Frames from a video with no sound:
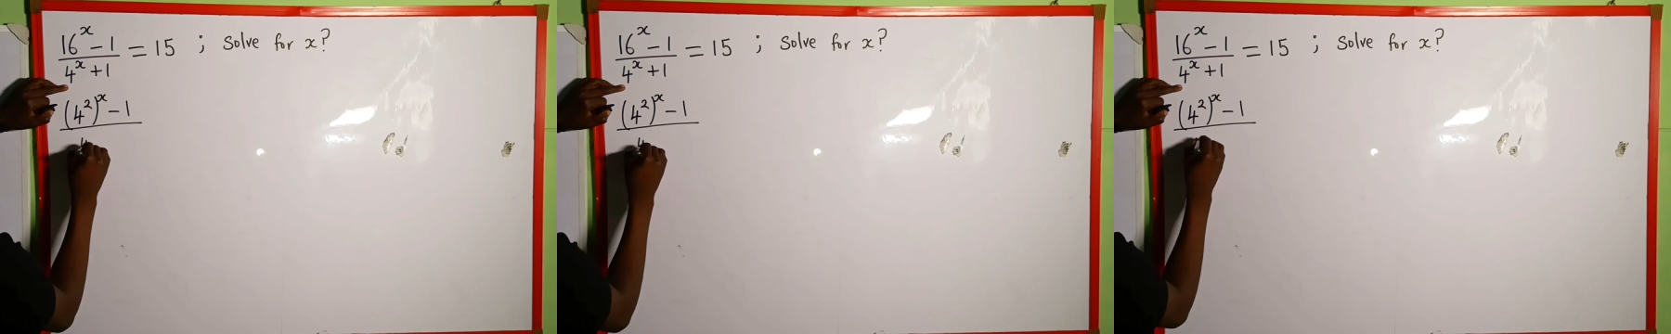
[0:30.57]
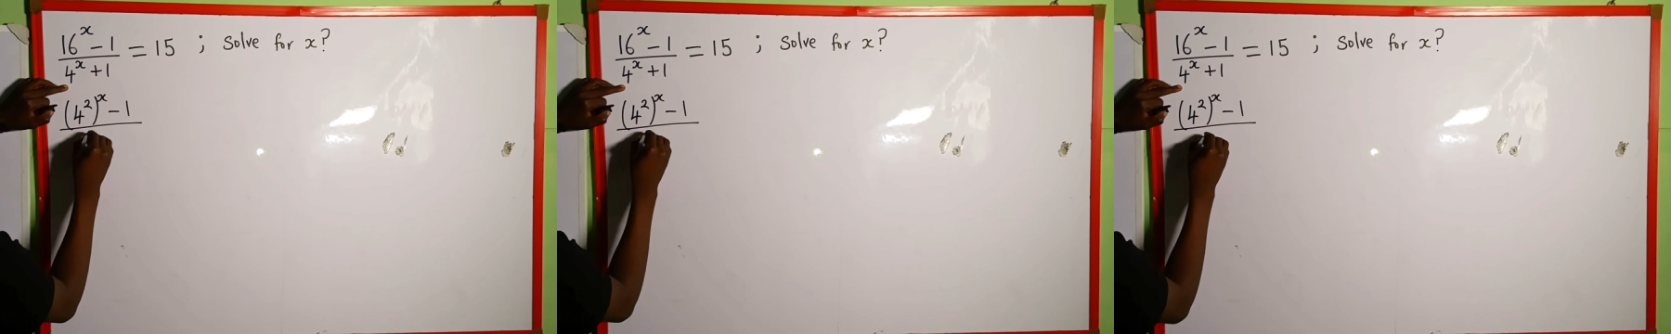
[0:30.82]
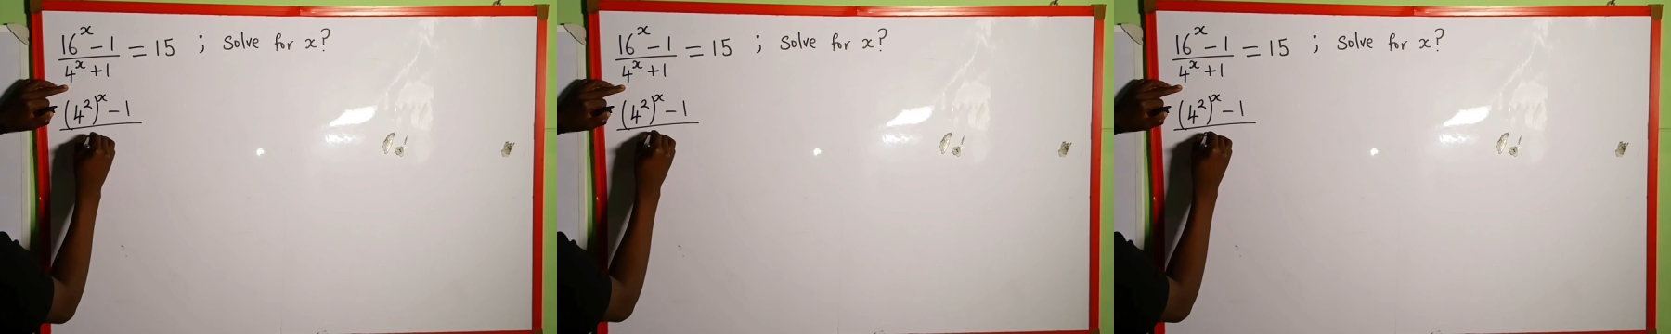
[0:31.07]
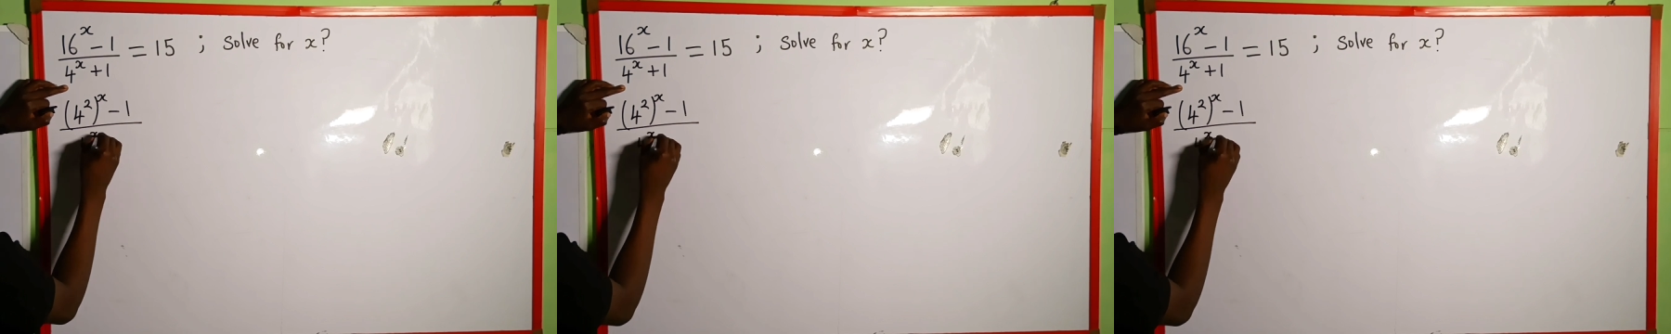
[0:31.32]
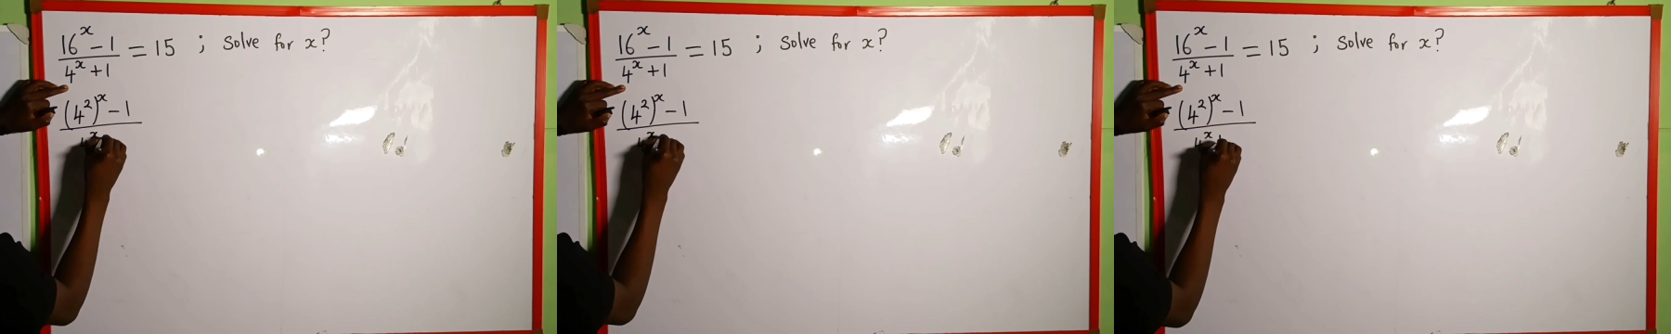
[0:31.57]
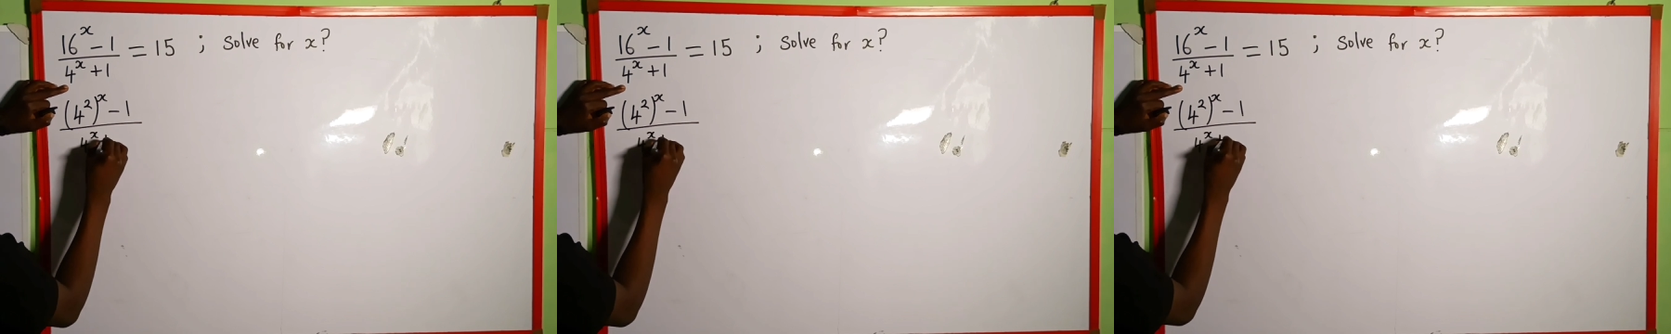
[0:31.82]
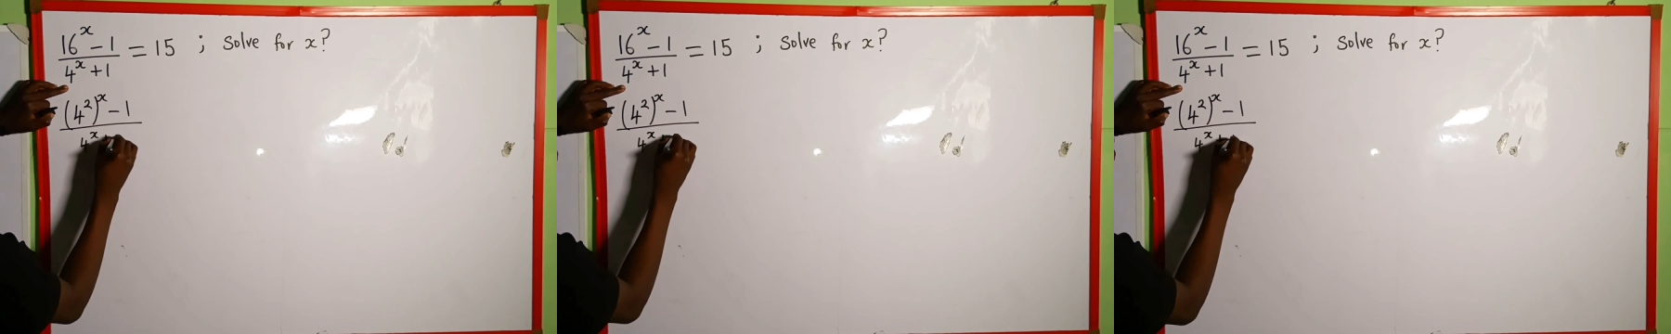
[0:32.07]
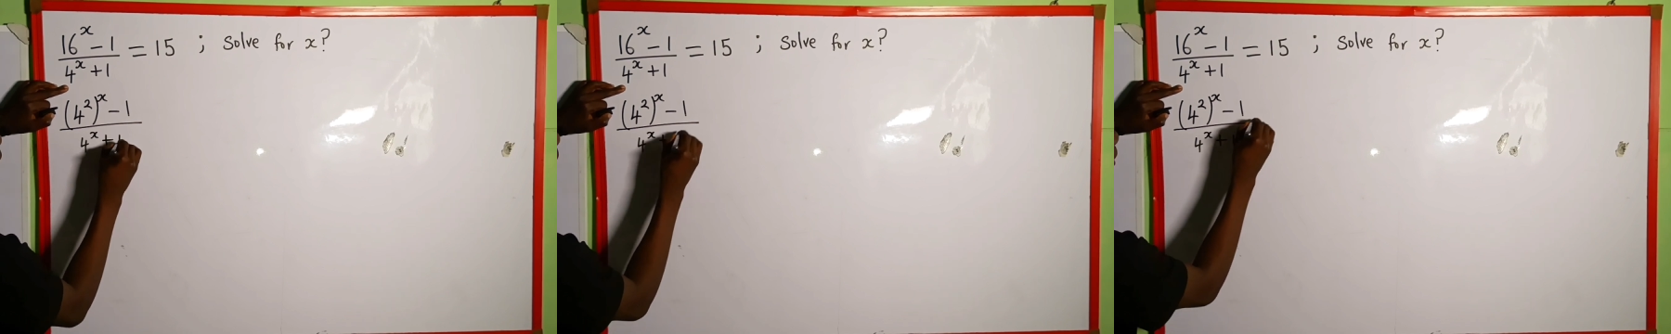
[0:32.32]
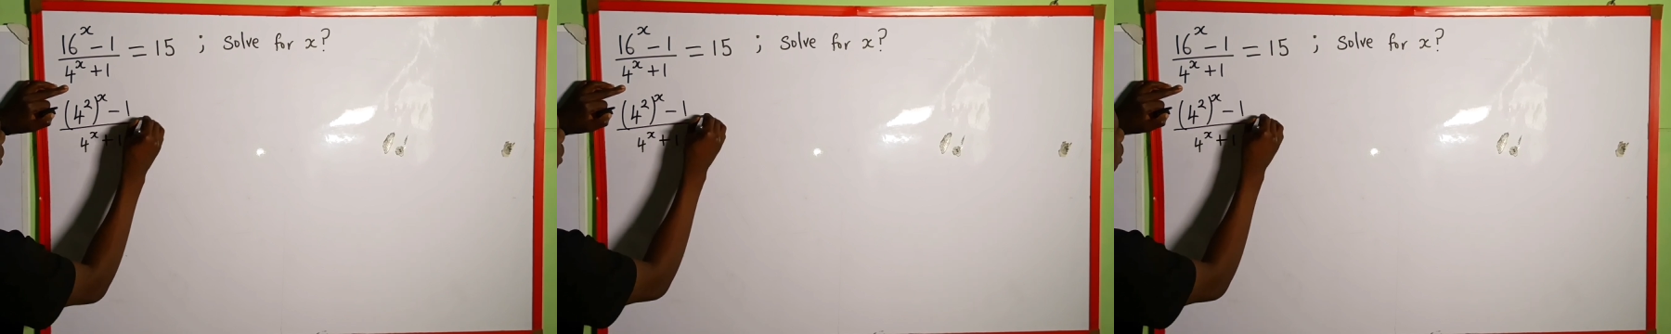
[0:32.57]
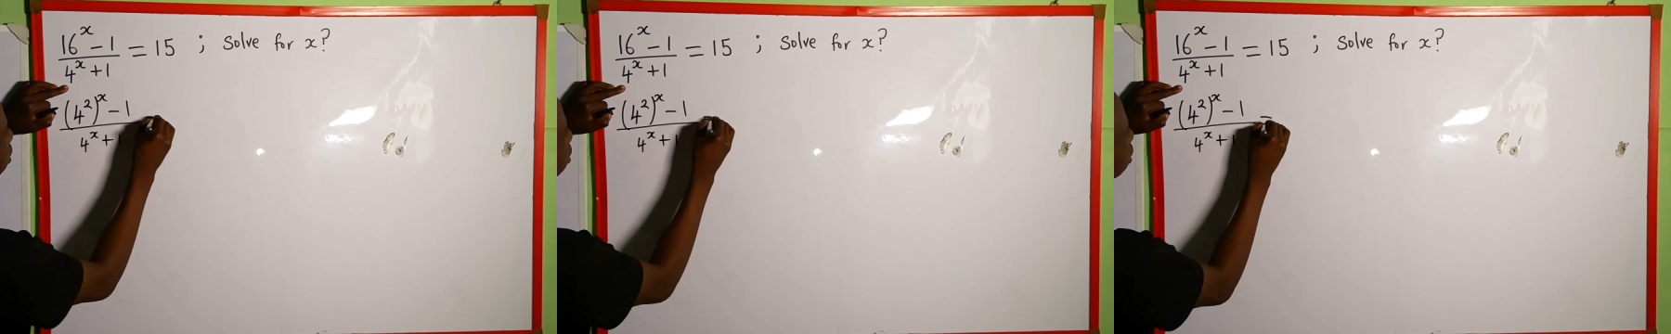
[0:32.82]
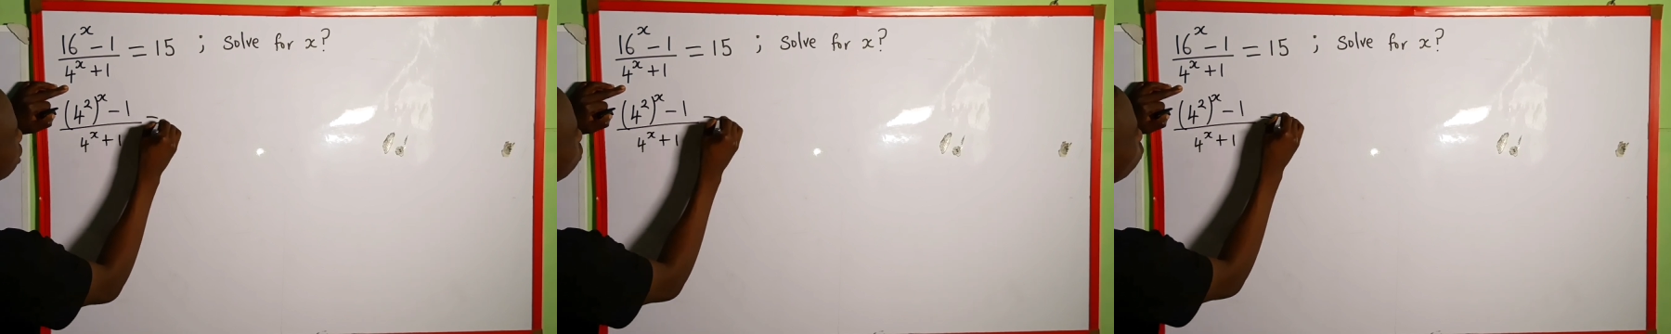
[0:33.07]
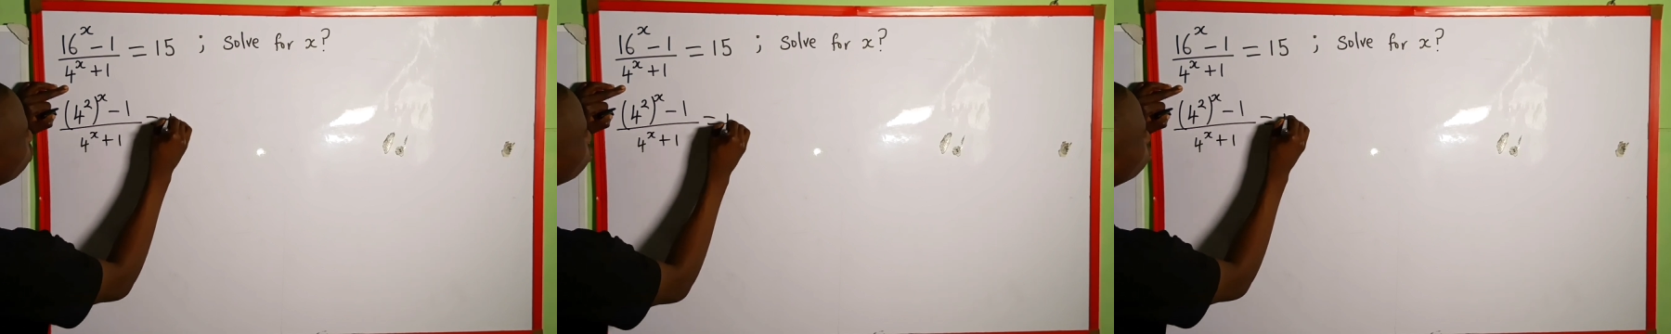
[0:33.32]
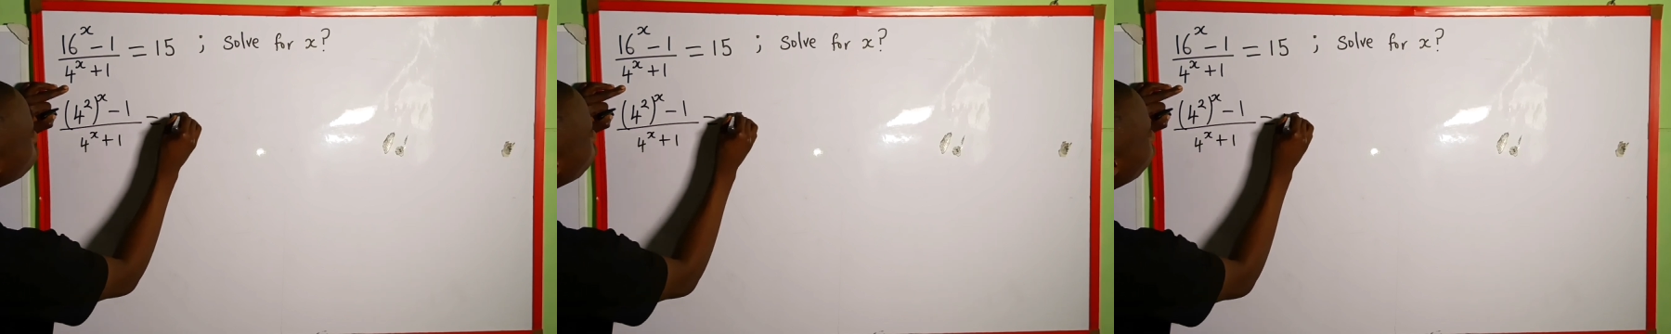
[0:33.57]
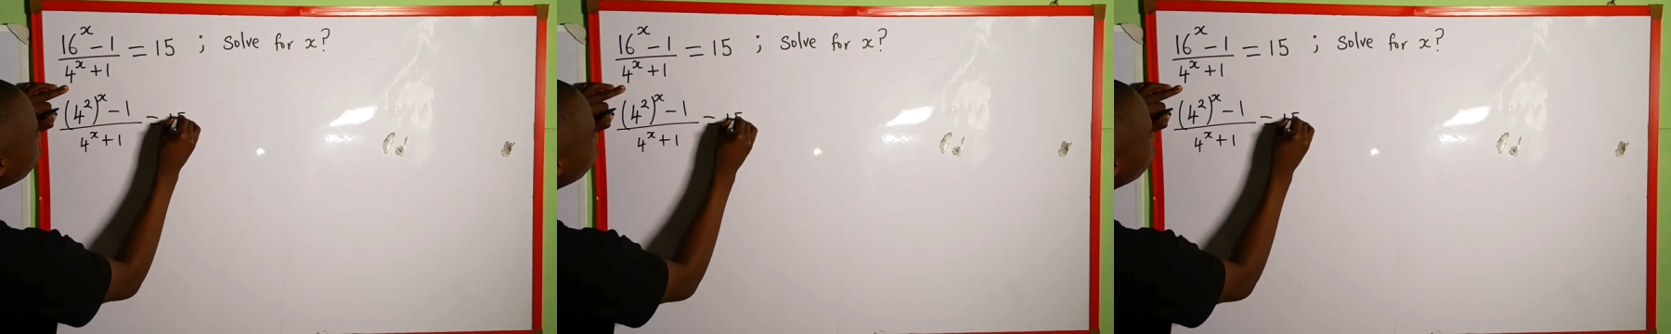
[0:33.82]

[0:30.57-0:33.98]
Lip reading: No face is visible, so there are no lips to read.